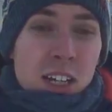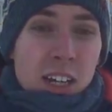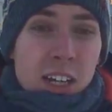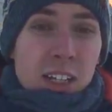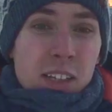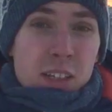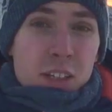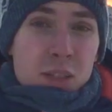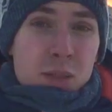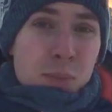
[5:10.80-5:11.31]

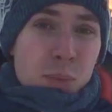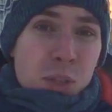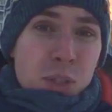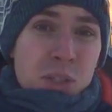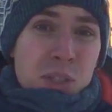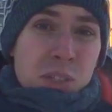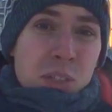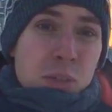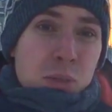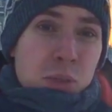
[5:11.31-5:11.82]
And this
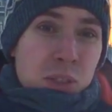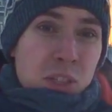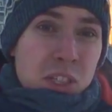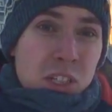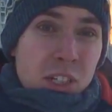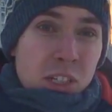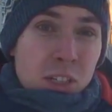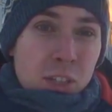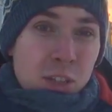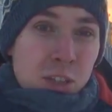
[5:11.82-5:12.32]
most
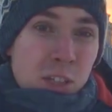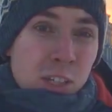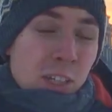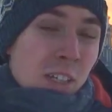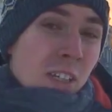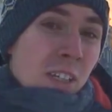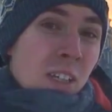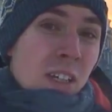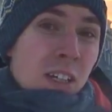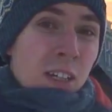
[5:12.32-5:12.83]
interesting thing
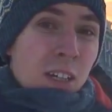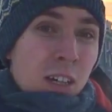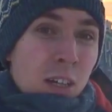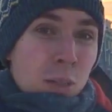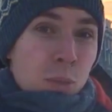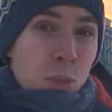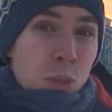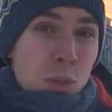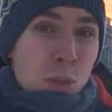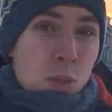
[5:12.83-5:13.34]
I
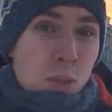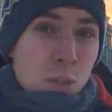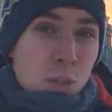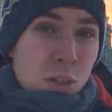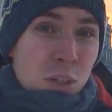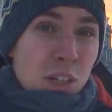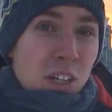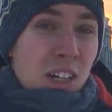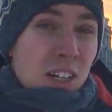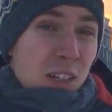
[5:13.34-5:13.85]
will
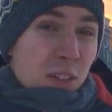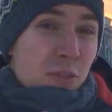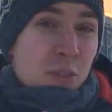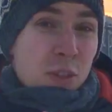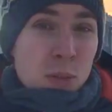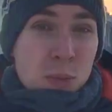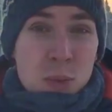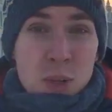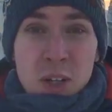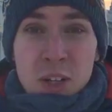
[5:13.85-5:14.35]
call
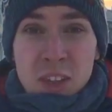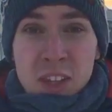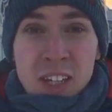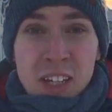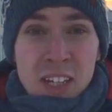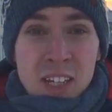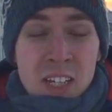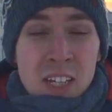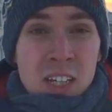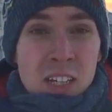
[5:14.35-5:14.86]
Alpha
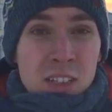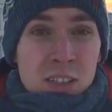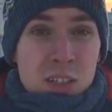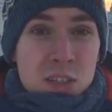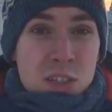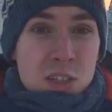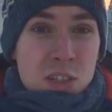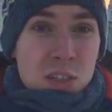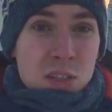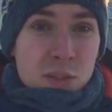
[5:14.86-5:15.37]
1.
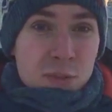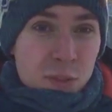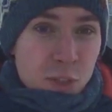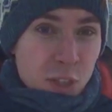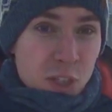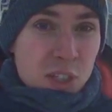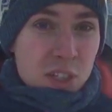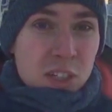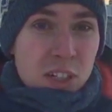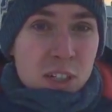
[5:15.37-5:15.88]
This is the
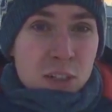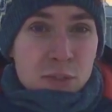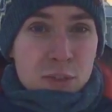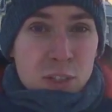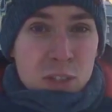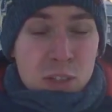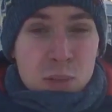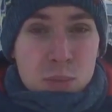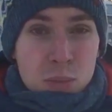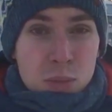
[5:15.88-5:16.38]
first
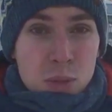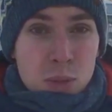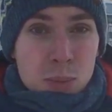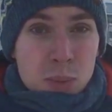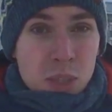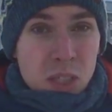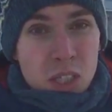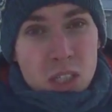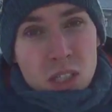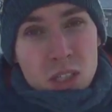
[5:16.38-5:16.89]
alpha that will
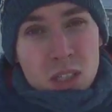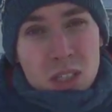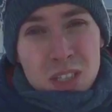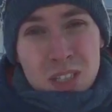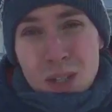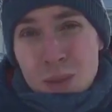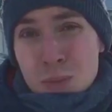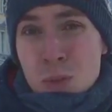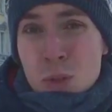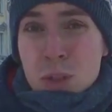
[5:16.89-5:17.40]
be
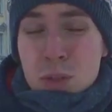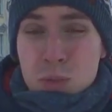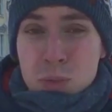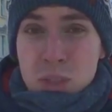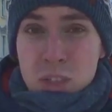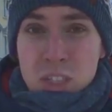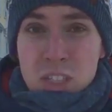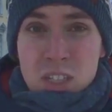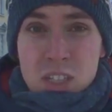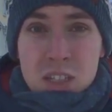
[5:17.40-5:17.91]
somewhat
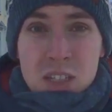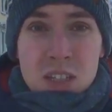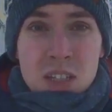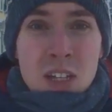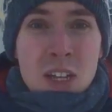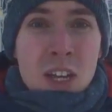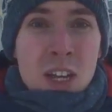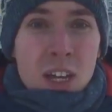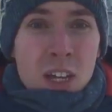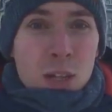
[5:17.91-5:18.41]
released.
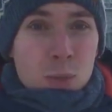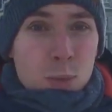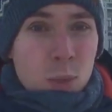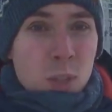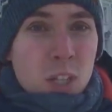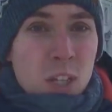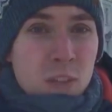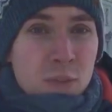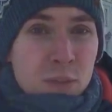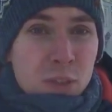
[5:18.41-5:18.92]
It
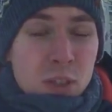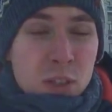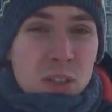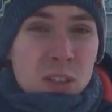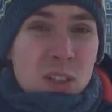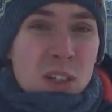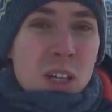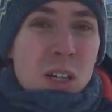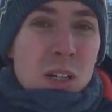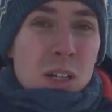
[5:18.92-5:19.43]
will have a